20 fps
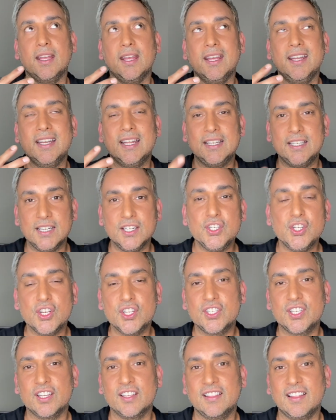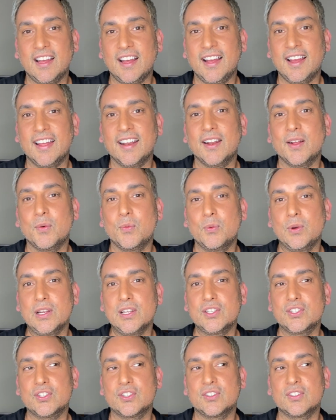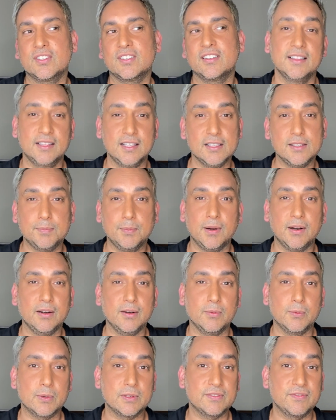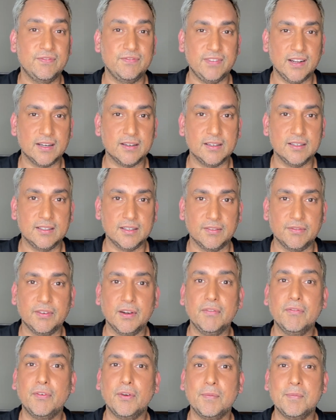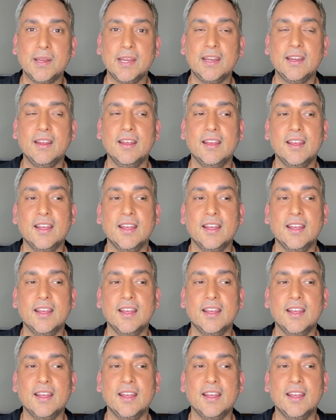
In addition to that, which this part was very different for me,